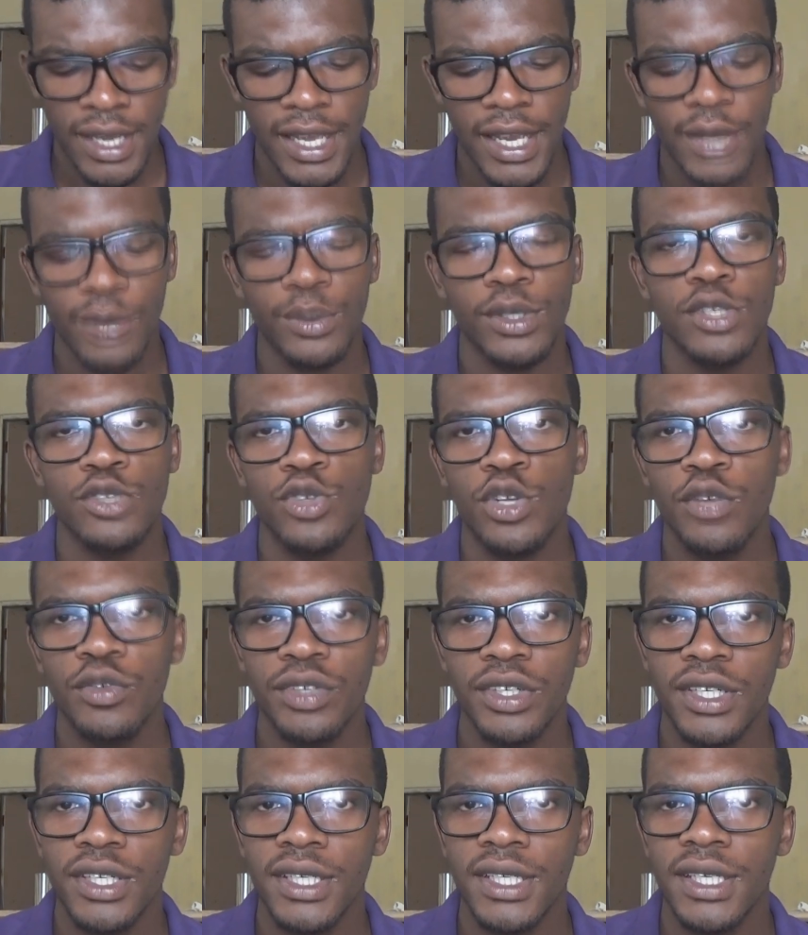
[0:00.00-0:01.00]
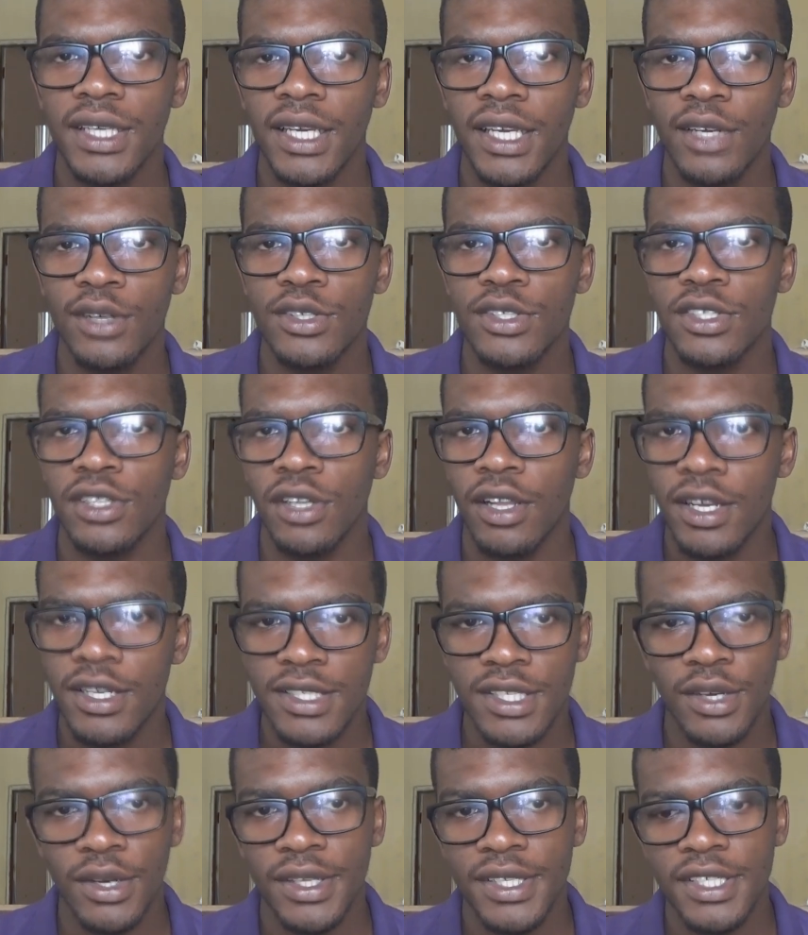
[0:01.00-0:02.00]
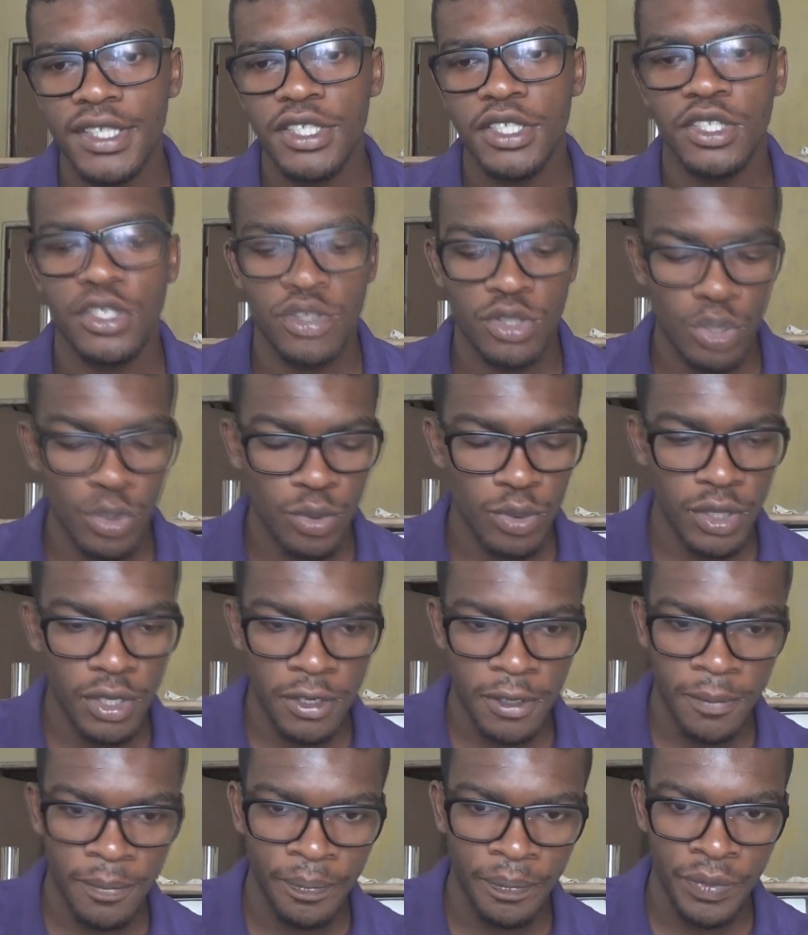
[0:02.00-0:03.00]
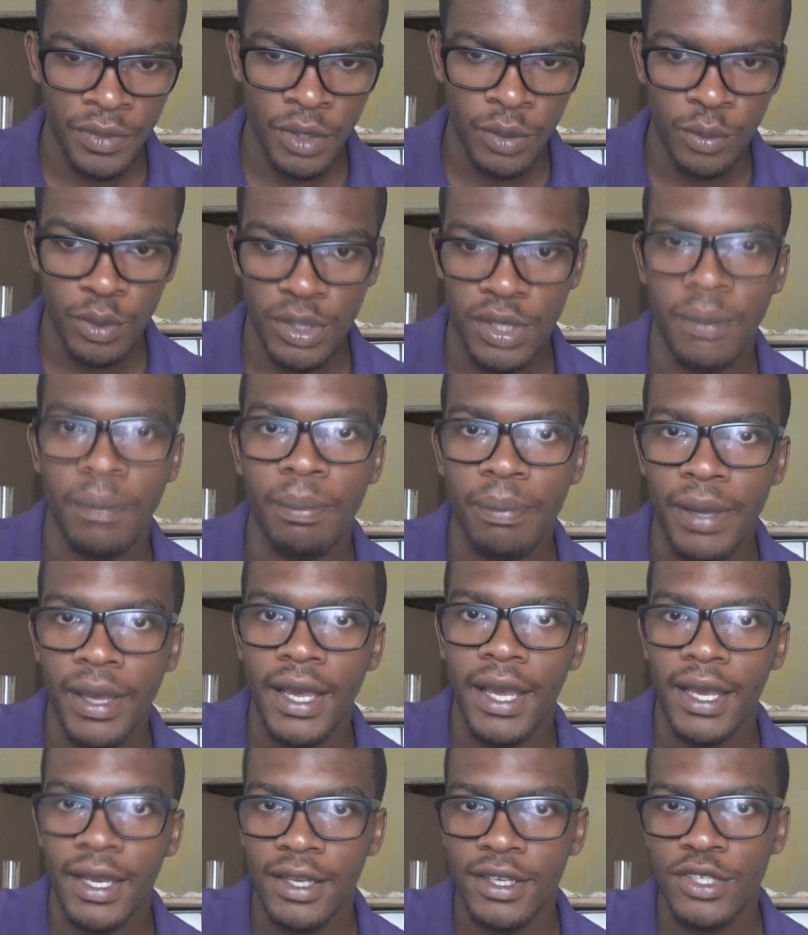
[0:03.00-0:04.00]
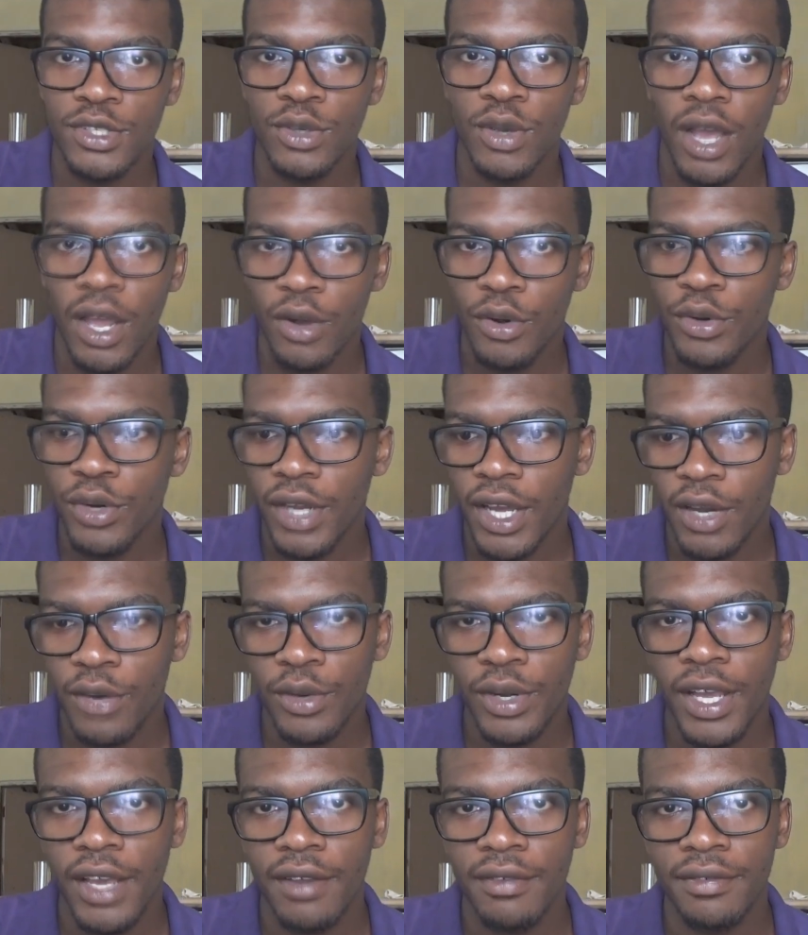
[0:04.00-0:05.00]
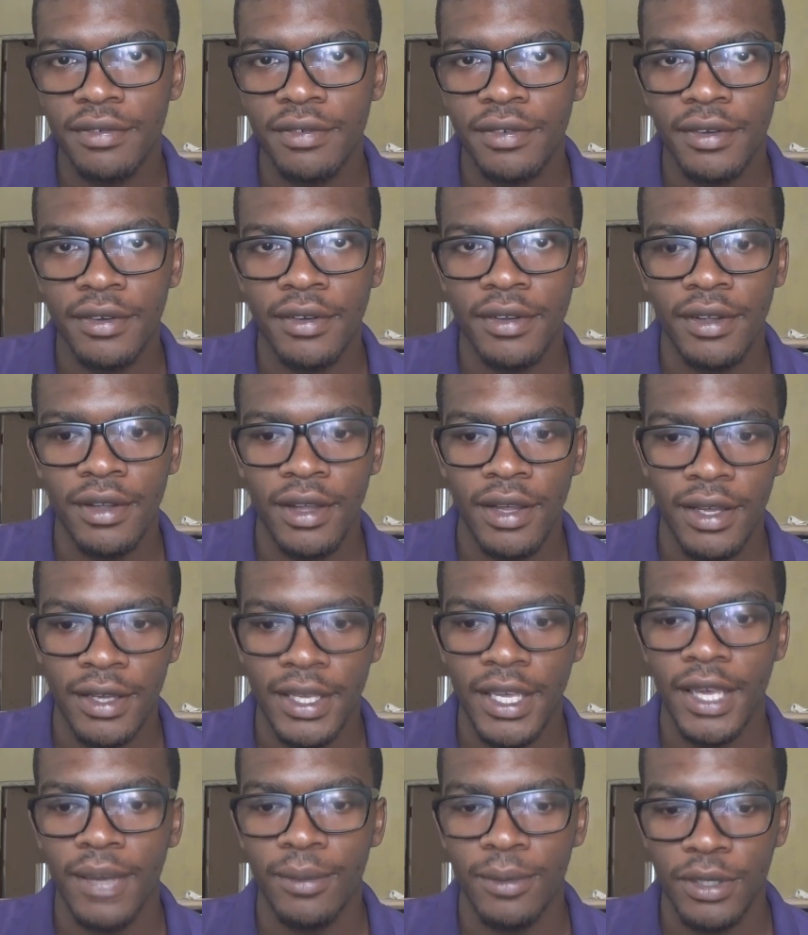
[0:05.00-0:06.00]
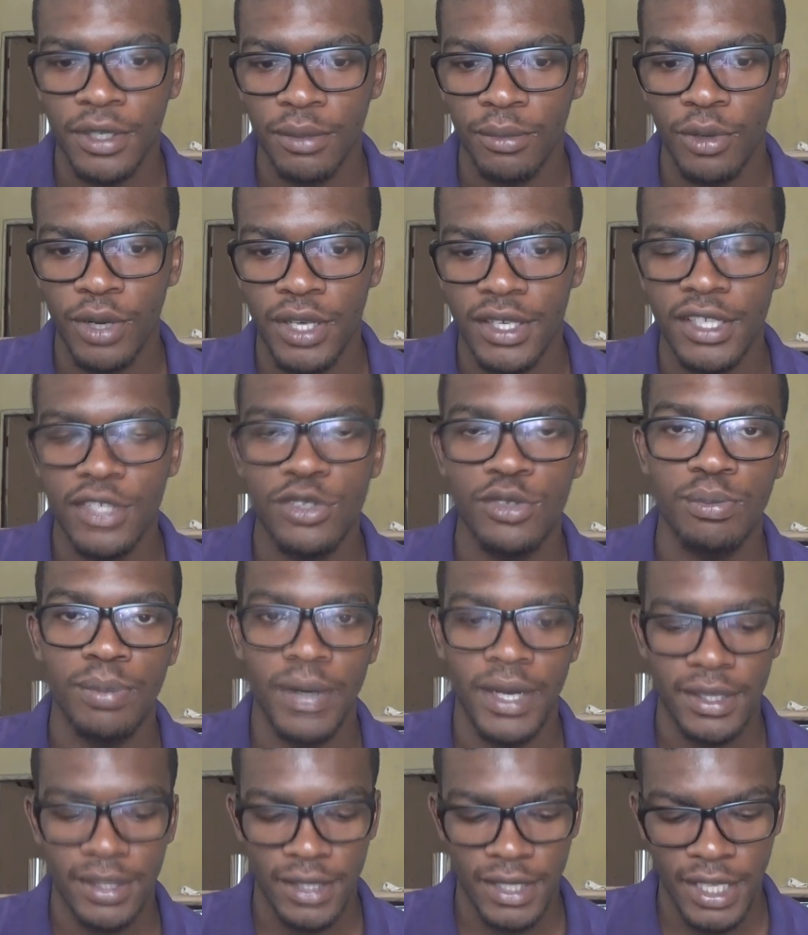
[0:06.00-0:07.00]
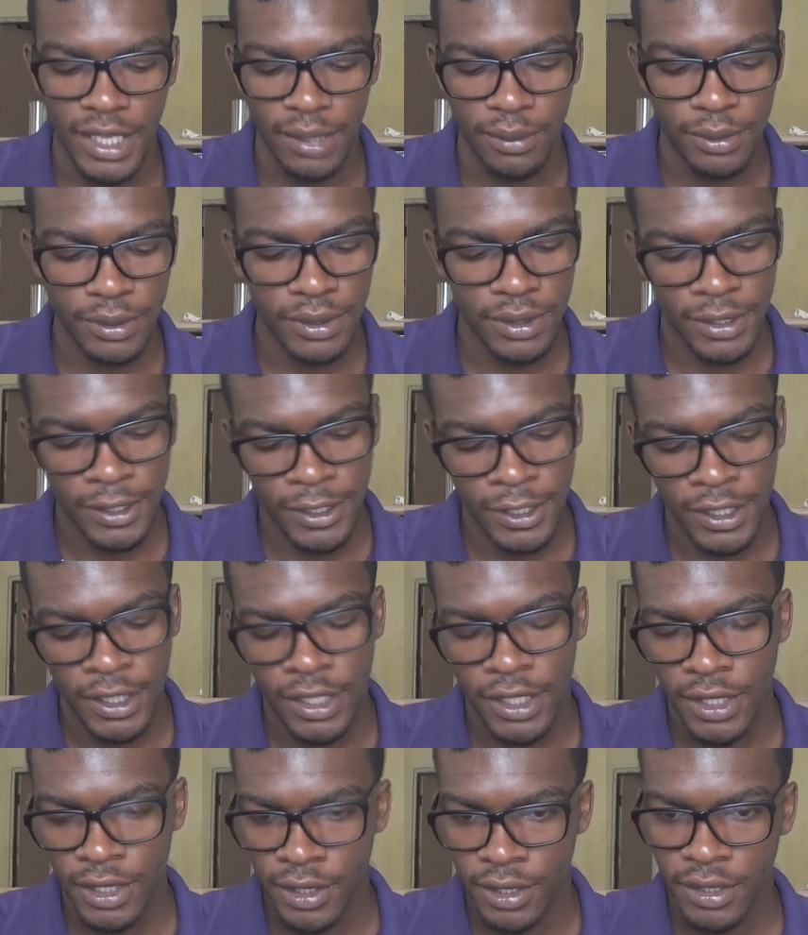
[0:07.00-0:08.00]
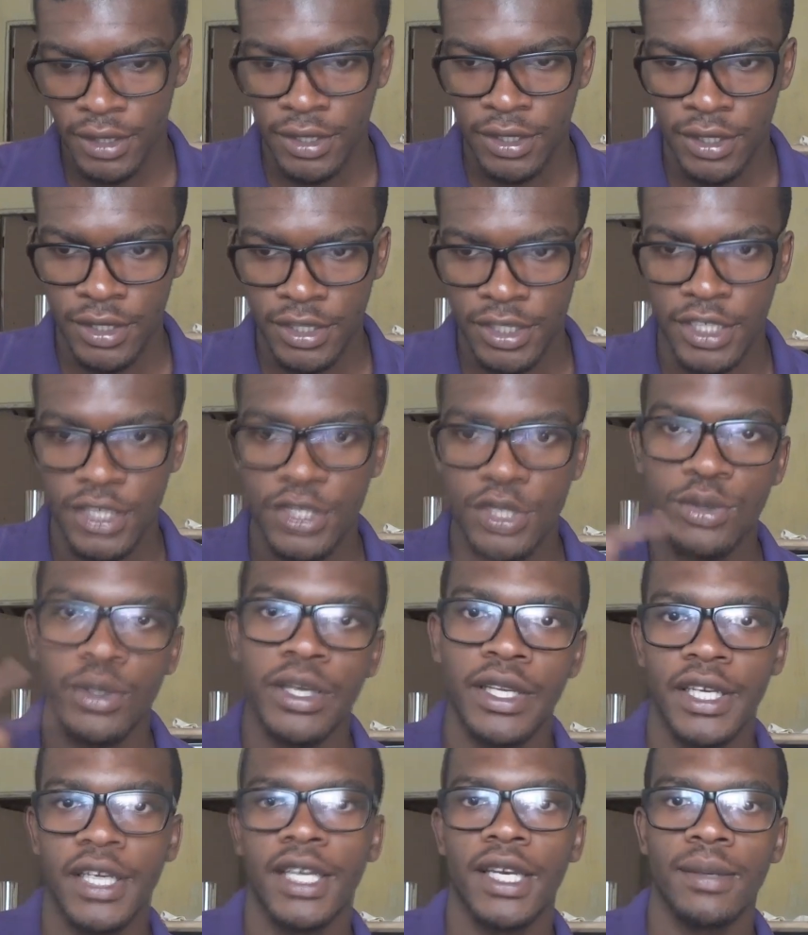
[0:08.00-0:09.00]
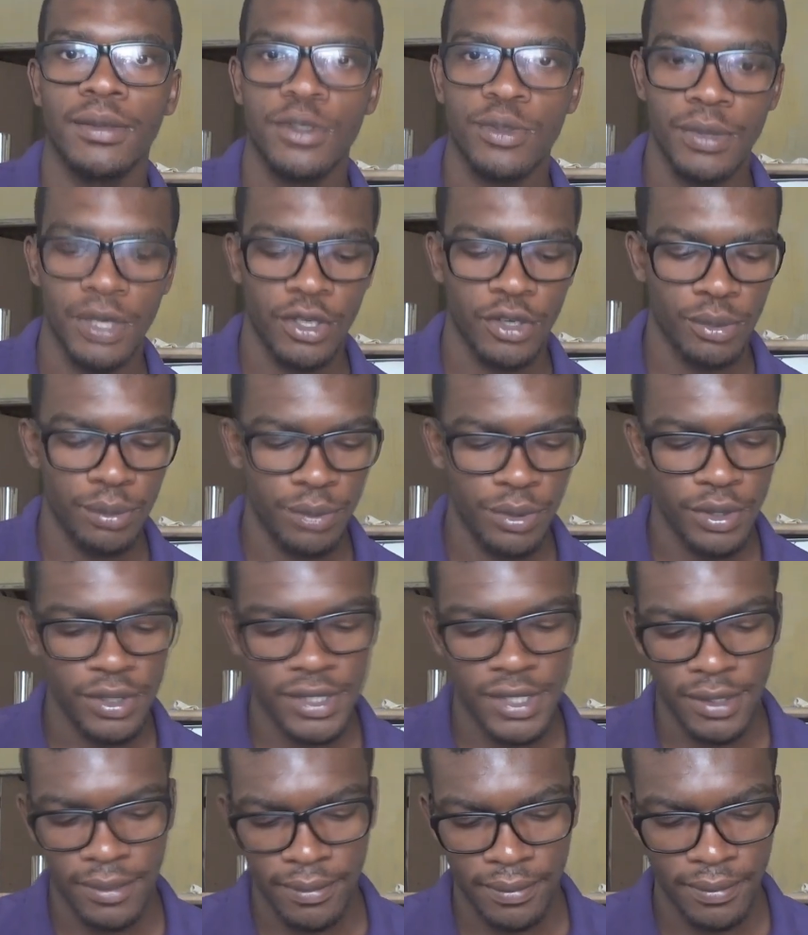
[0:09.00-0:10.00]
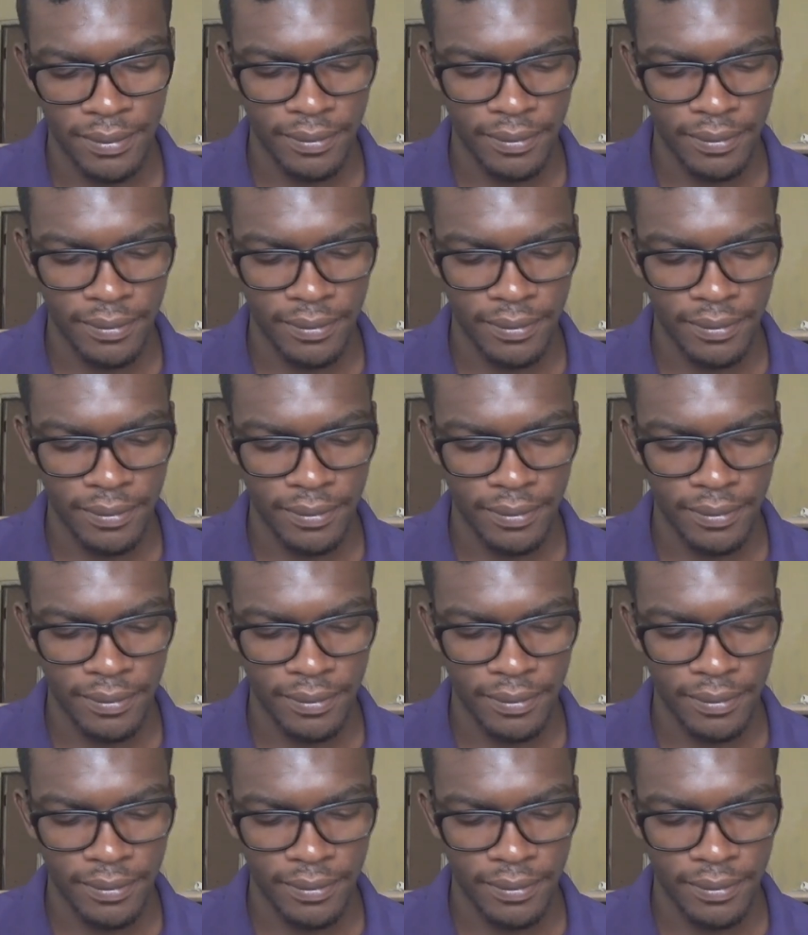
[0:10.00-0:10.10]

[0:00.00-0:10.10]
And with the 1200D, it was lost. It was actually stolen with the bag. So I don't, I don't have a cable anymore. I need to buy the cable just to link it up to my computer.